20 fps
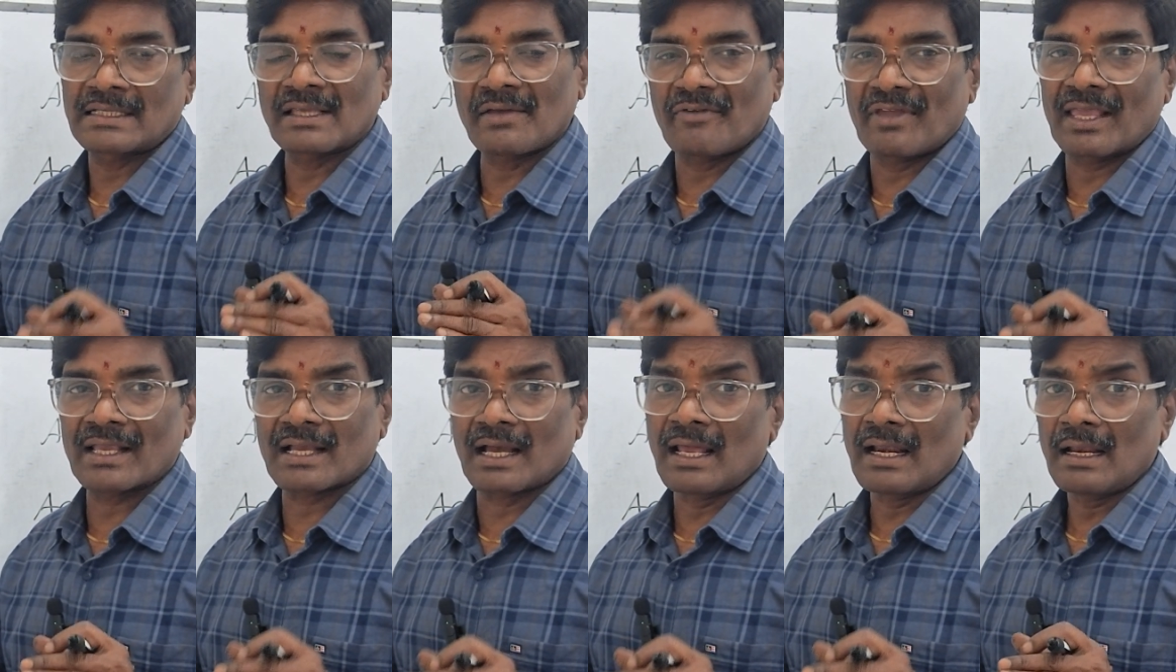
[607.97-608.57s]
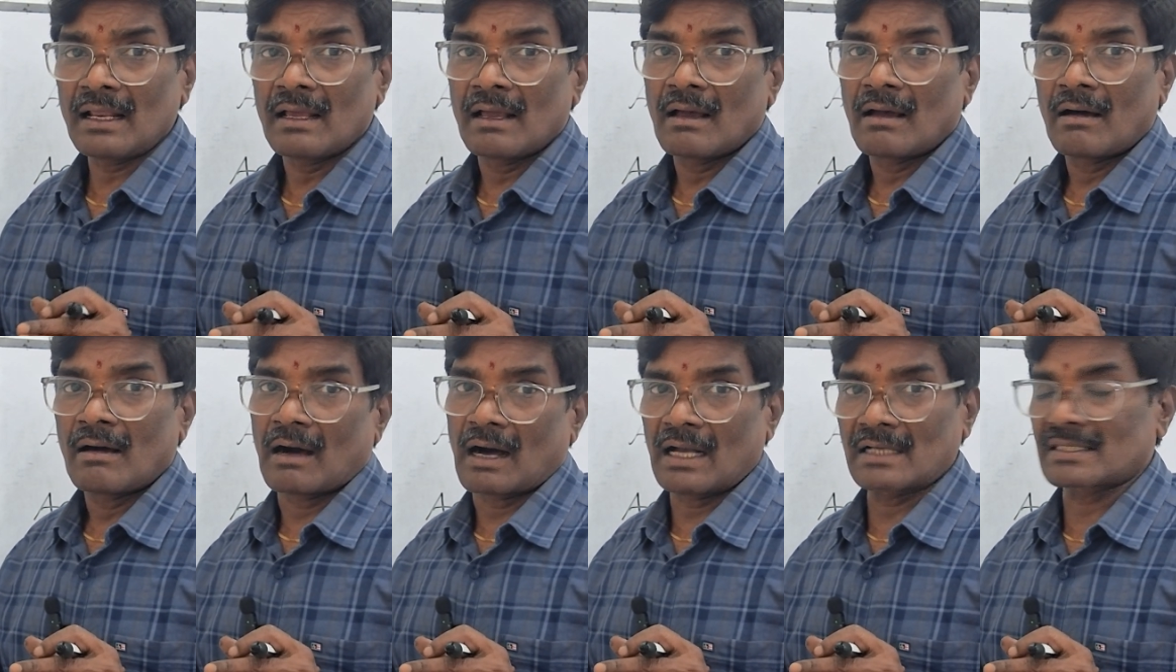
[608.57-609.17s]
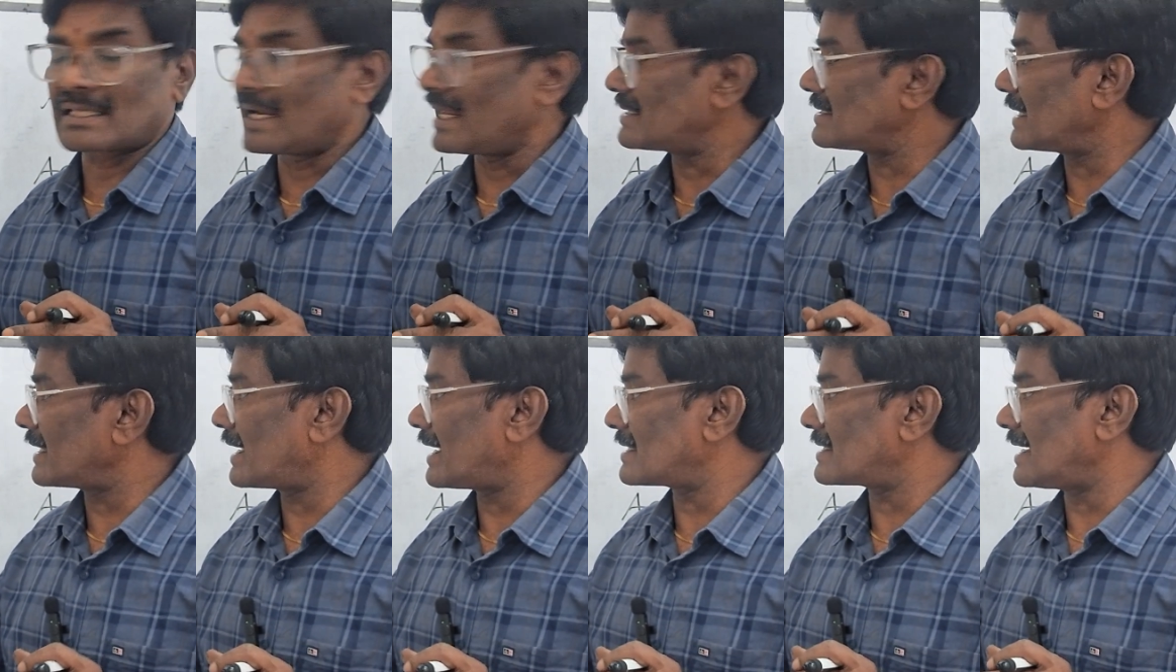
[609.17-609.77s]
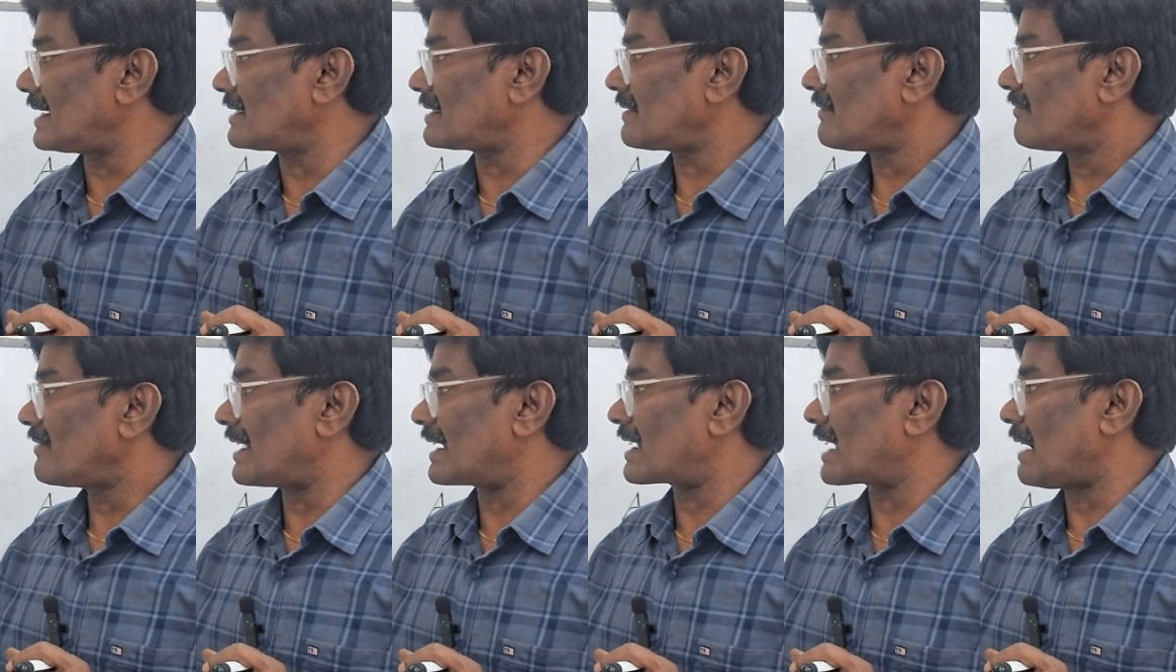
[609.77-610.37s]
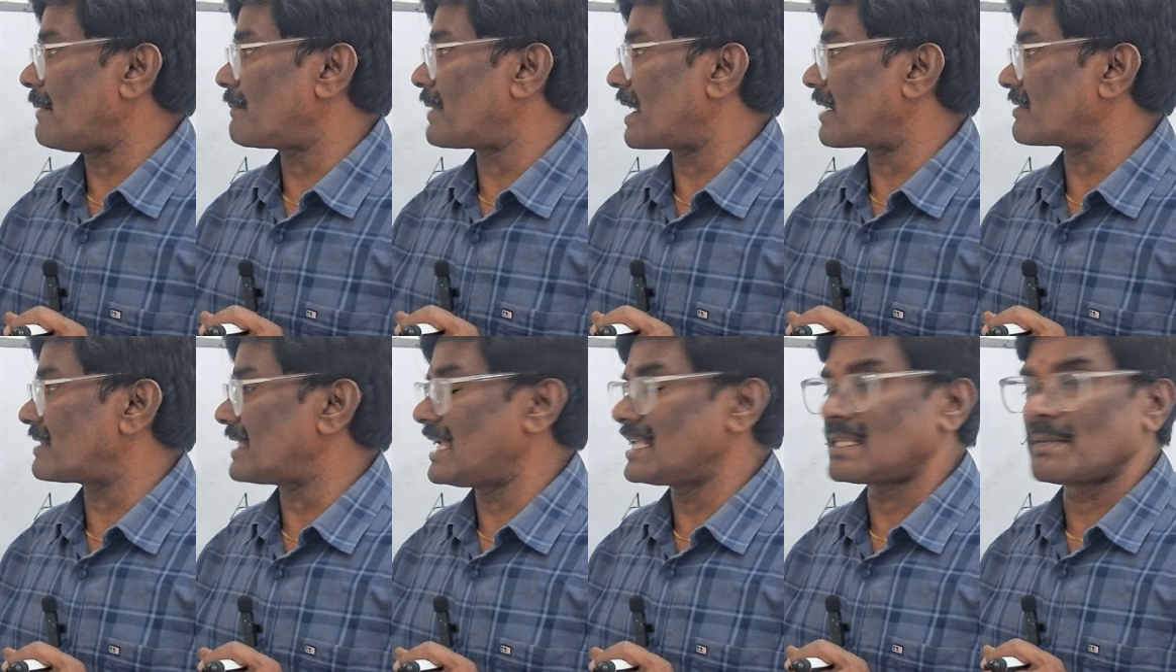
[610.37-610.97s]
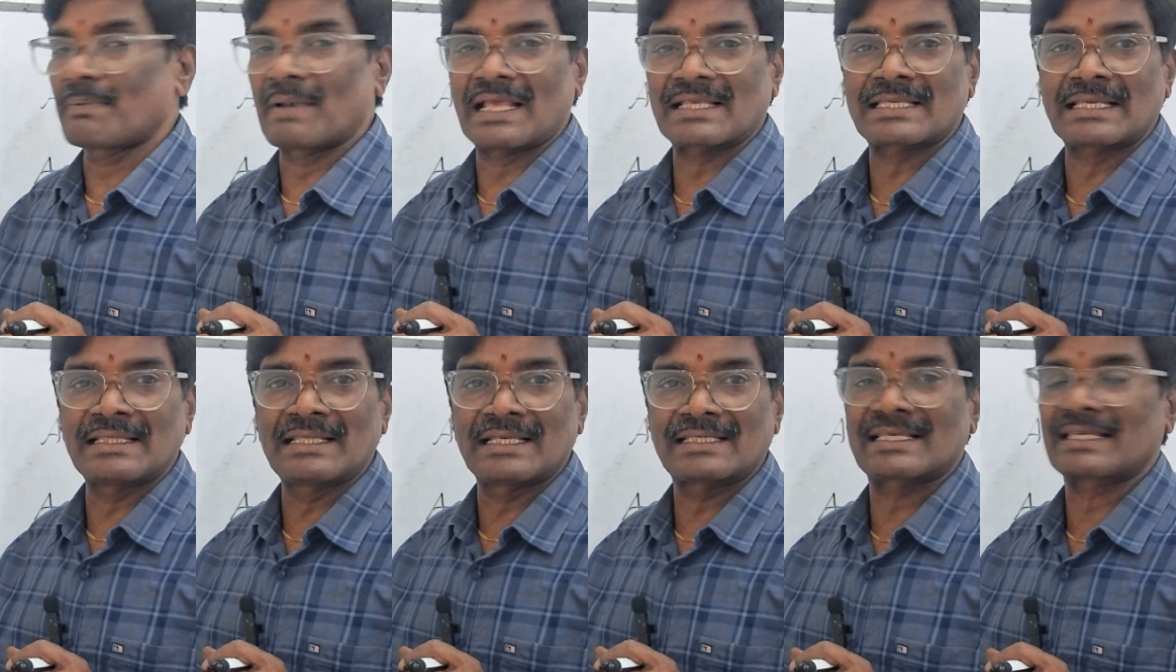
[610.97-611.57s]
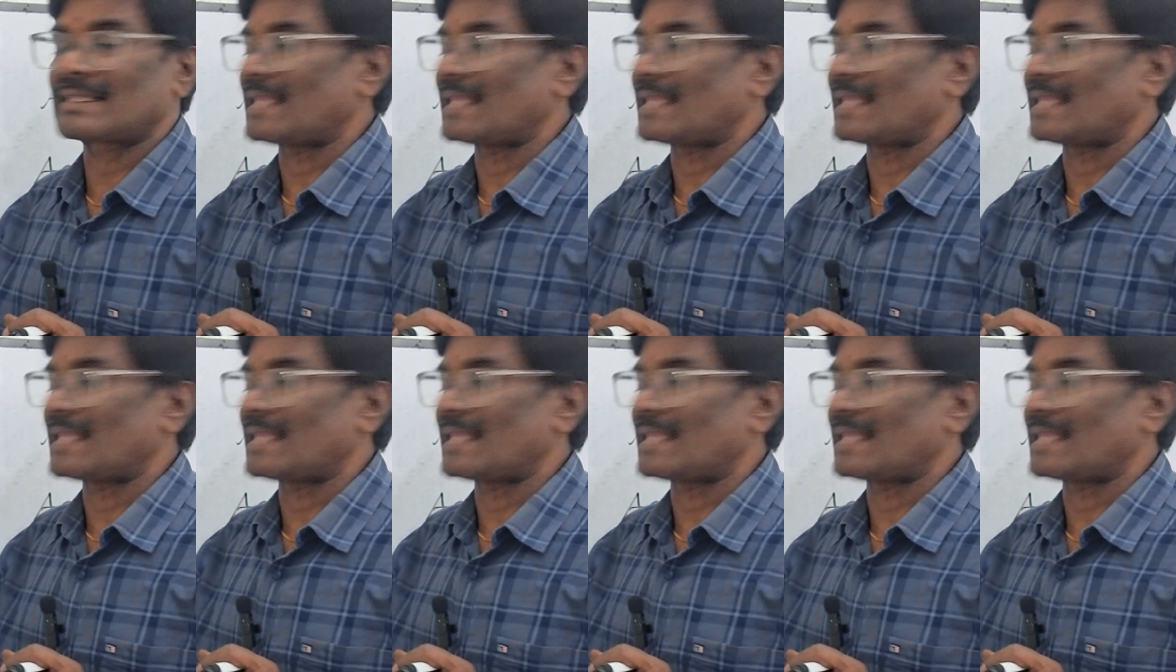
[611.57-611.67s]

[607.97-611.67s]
a weaker oxidizing agent than compared to Ag plus in this.